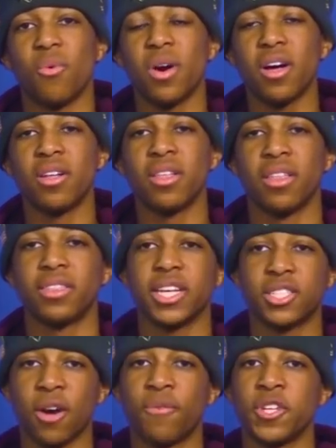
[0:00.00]
Well,
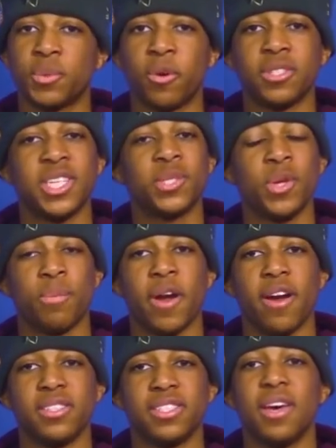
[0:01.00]
that's all for the sports this week,
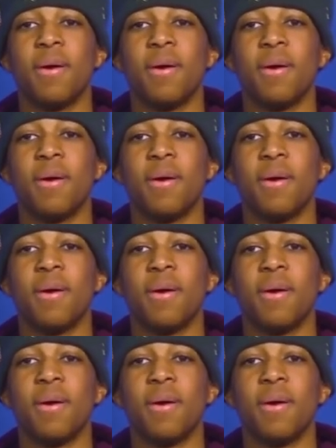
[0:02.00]
Barons.